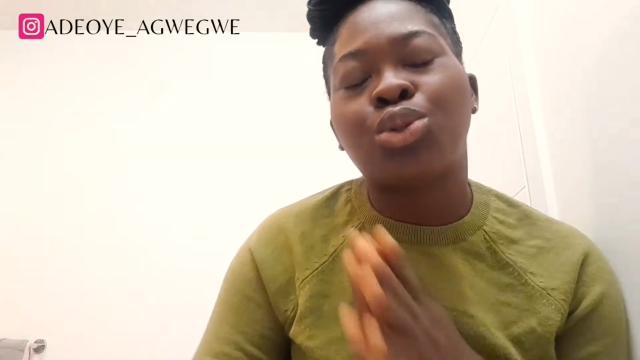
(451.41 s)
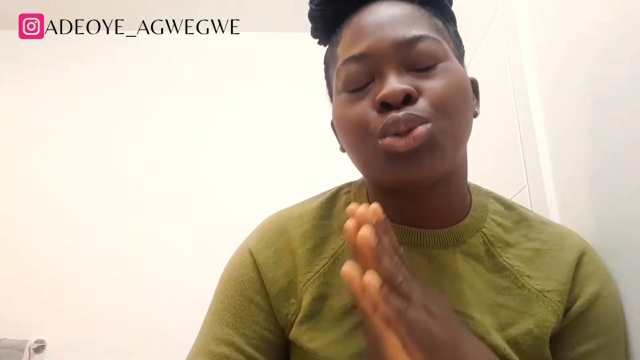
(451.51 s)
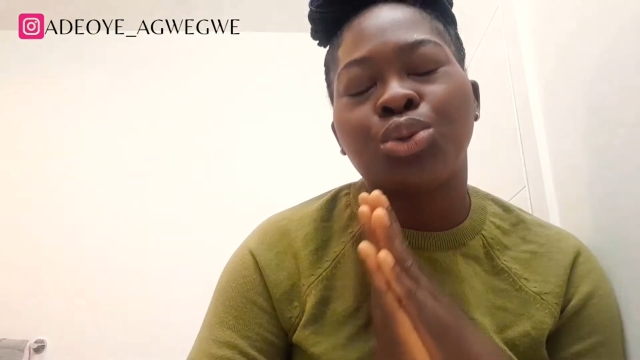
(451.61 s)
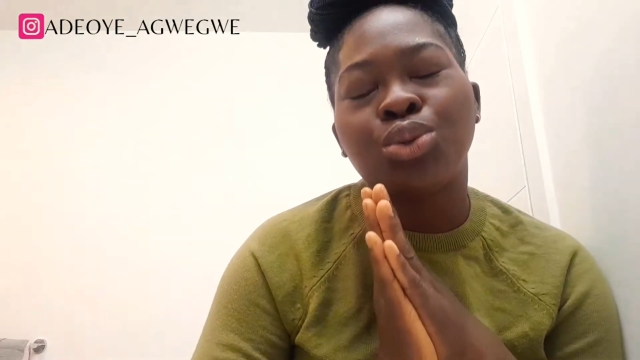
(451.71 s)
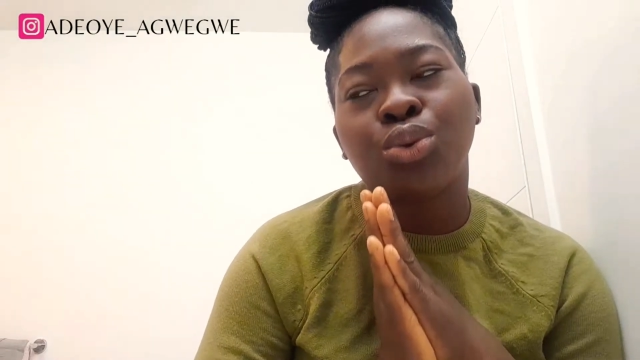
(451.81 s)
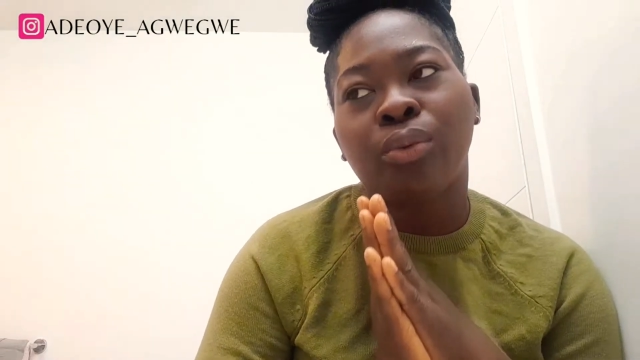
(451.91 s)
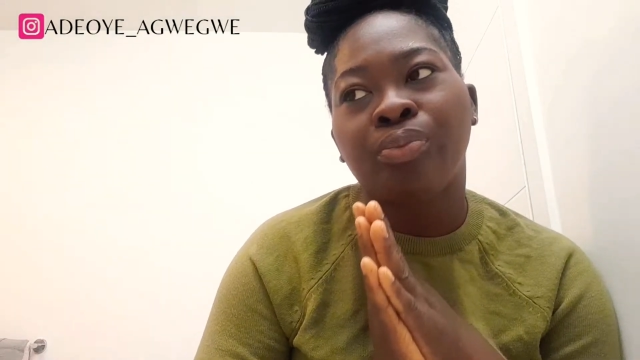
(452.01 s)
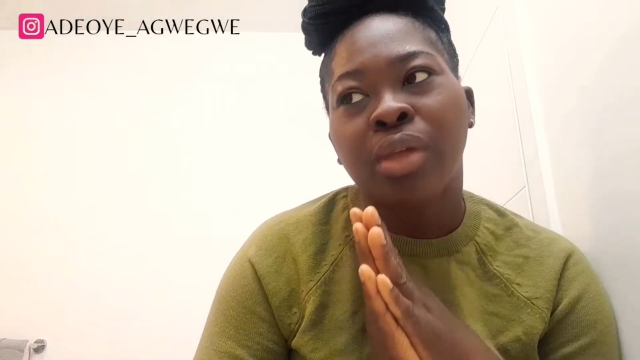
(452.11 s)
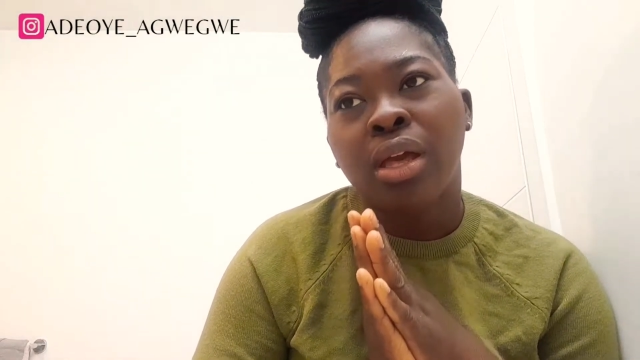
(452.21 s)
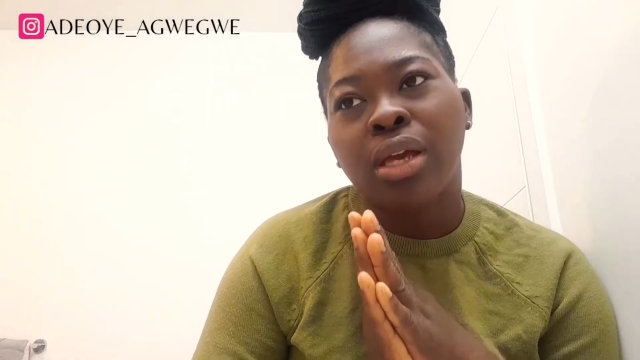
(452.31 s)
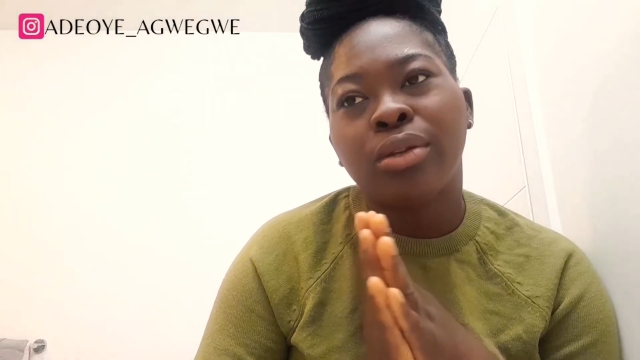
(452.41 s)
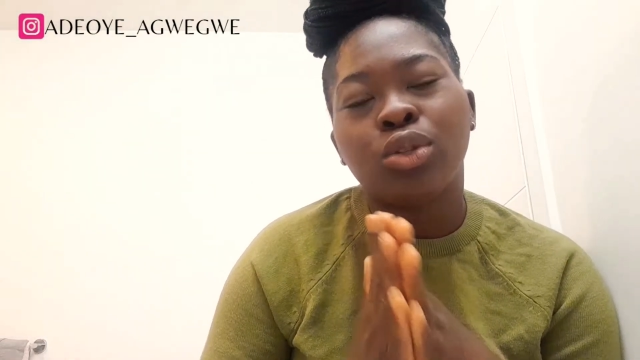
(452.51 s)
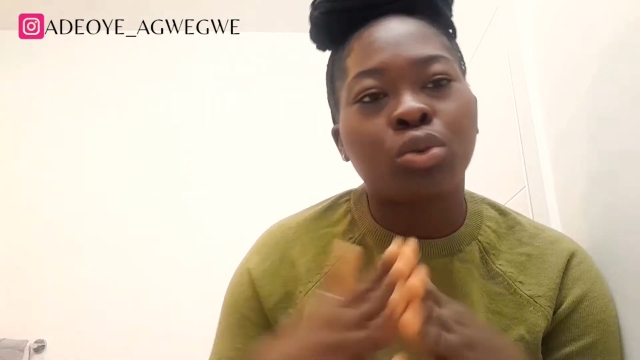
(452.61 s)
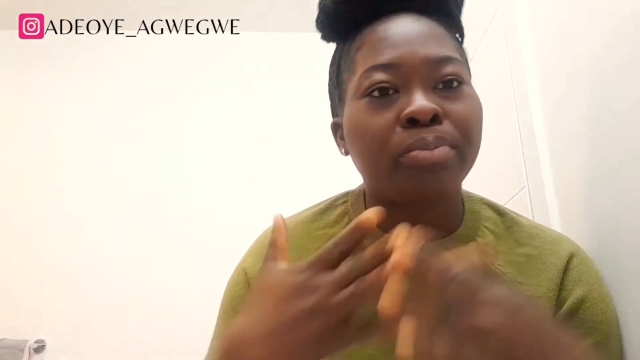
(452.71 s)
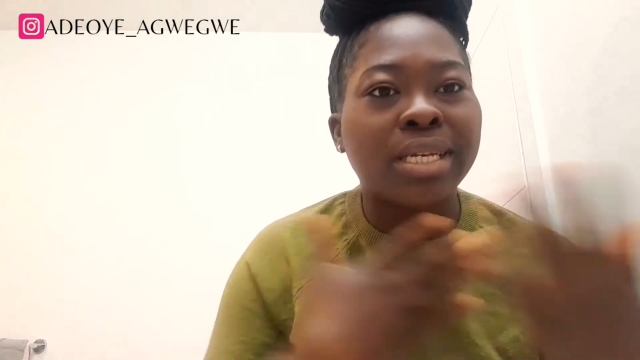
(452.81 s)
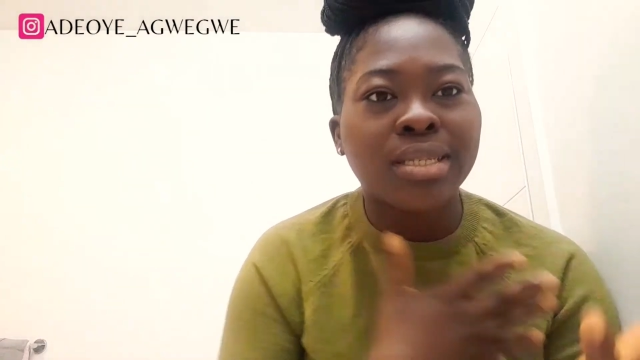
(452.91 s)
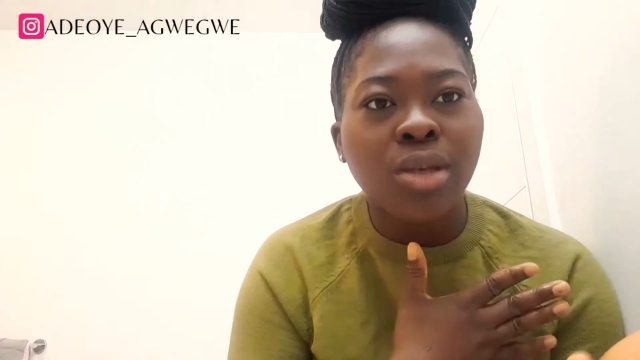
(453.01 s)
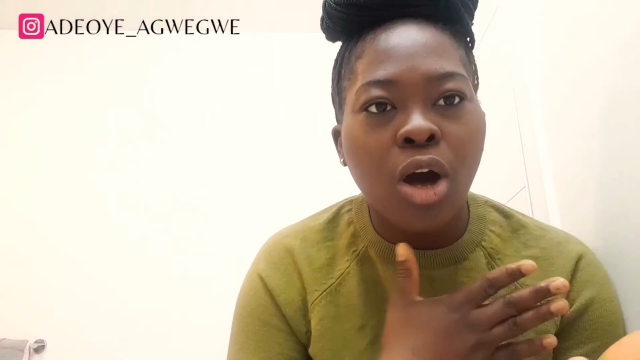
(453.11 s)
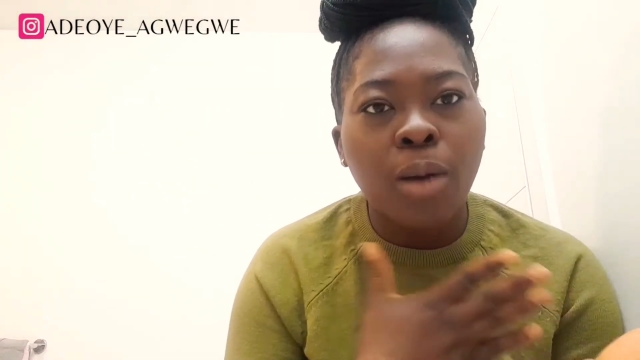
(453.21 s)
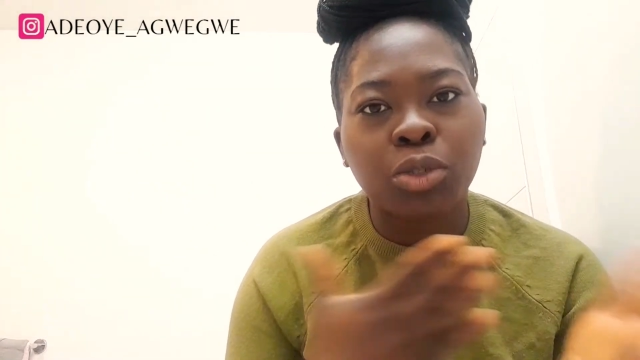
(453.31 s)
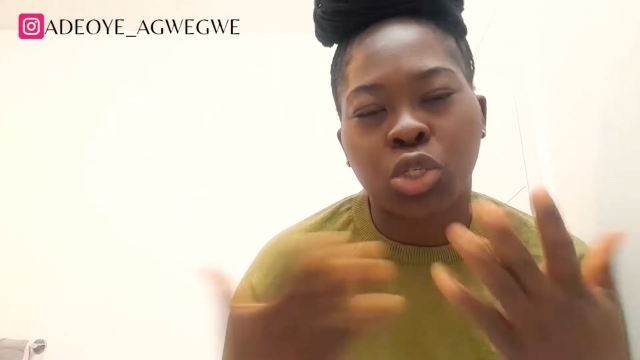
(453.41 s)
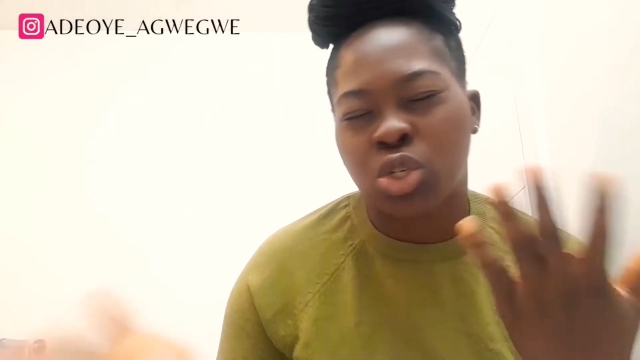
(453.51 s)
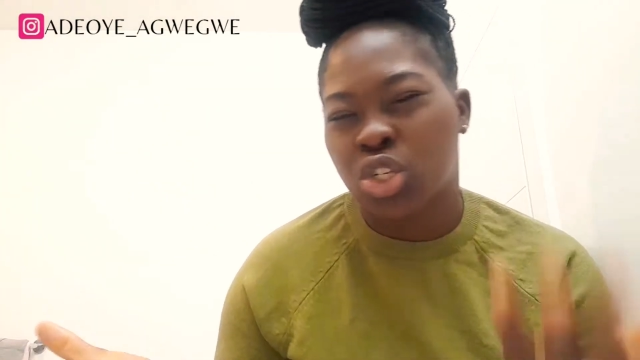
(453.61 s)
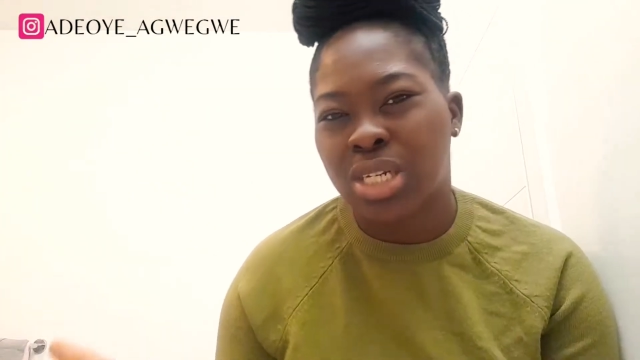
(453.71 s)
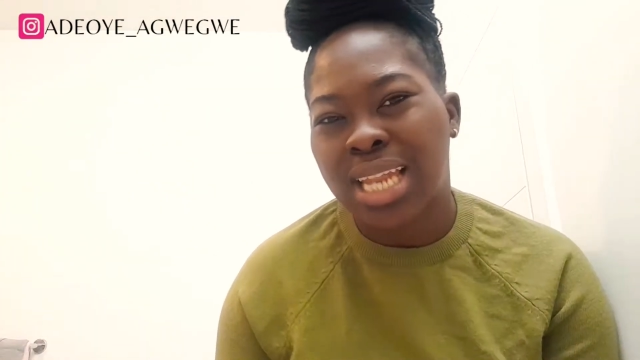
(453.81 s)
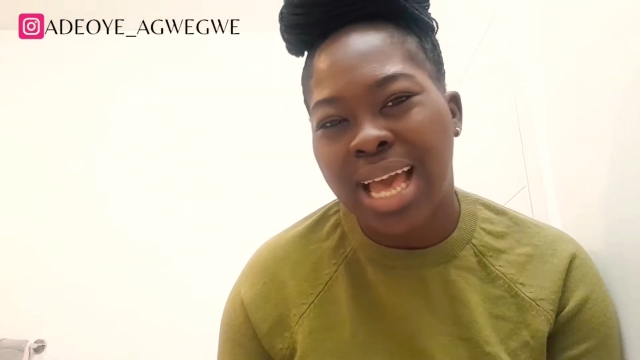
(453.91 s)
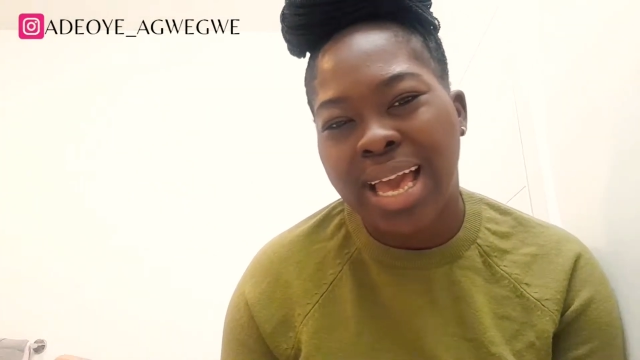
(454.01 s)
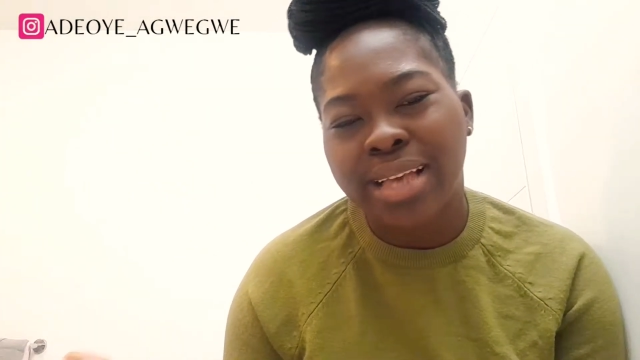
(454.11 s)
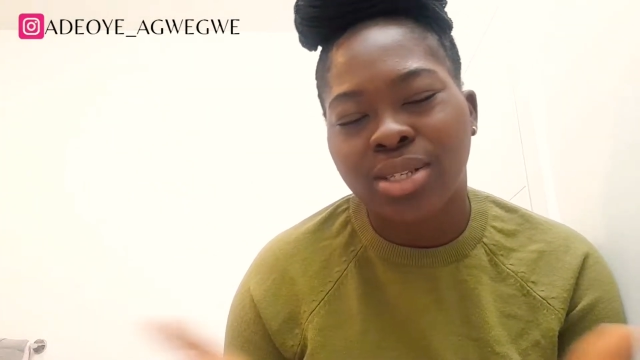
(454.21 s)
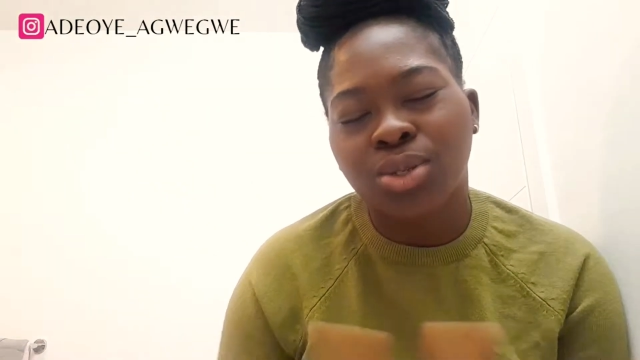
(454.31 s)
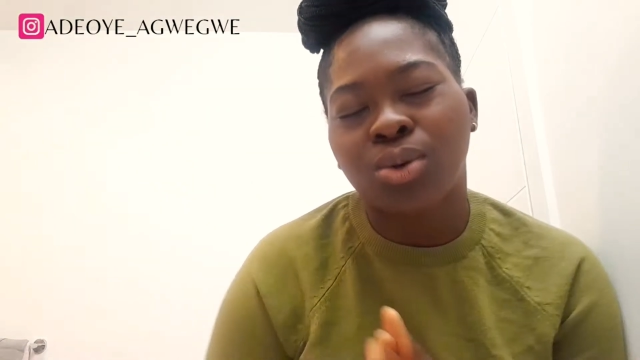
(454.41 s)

to you know, to mix up, to socialize.